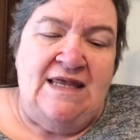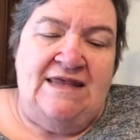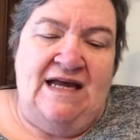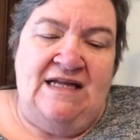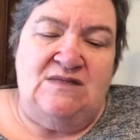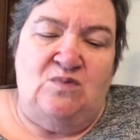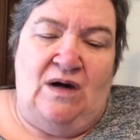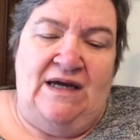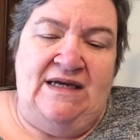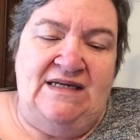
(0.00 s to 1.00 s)
That's
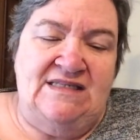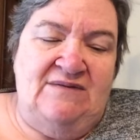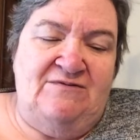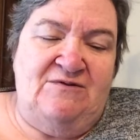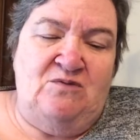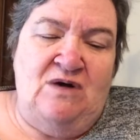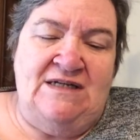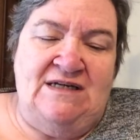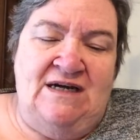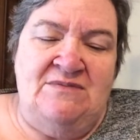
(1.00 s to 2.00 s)
why, except for
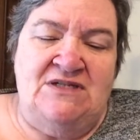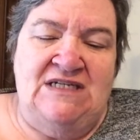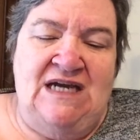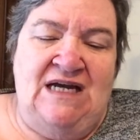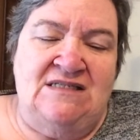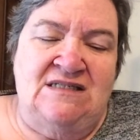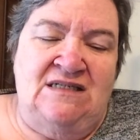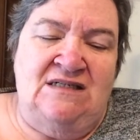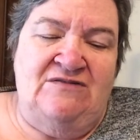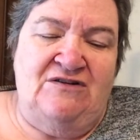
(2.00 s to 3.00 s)
one time she
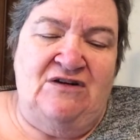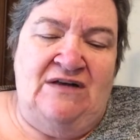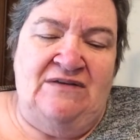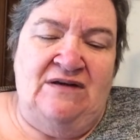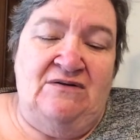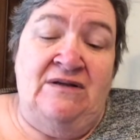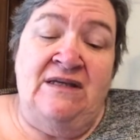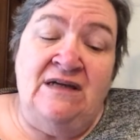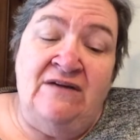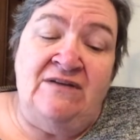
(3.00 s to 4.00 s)
accidentally forgot they were in
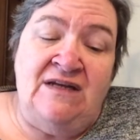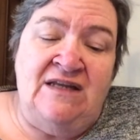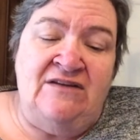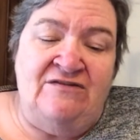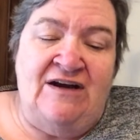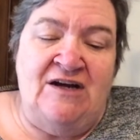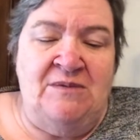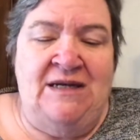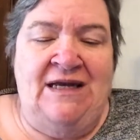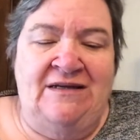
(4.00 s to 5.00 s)
the oven and the
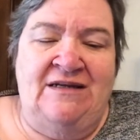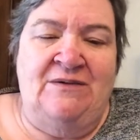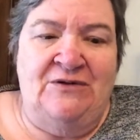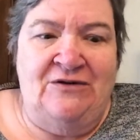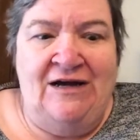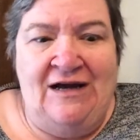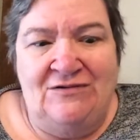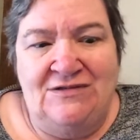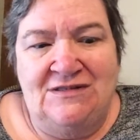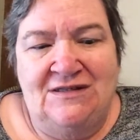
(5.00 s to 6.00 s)
fireman had to come to our
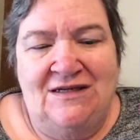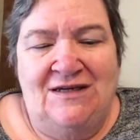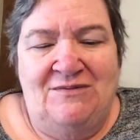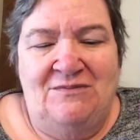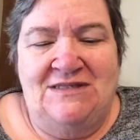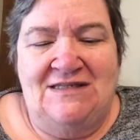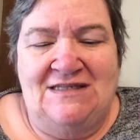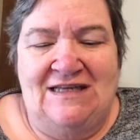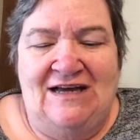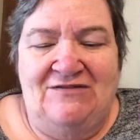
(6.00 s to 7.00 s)
house.
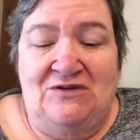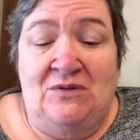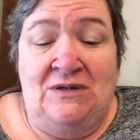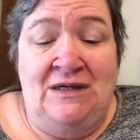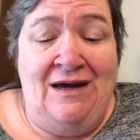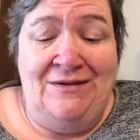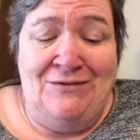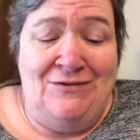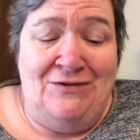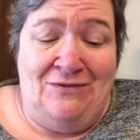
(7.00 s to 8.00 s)
Mrs. laughed, only I
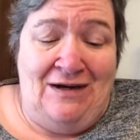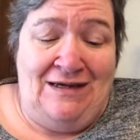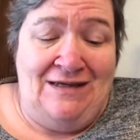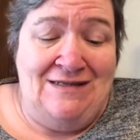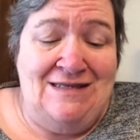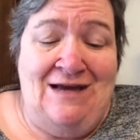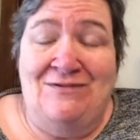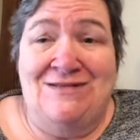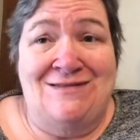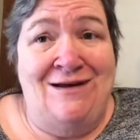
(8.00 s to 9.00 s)
don't know why, because that
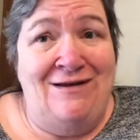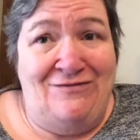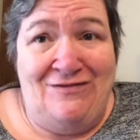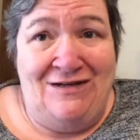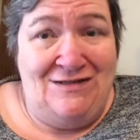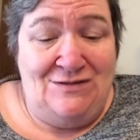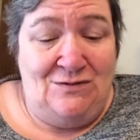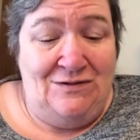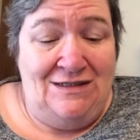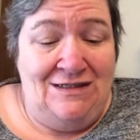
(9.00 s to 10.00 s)
was not a funny
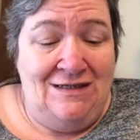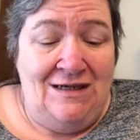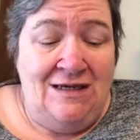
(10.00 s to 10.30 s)
story.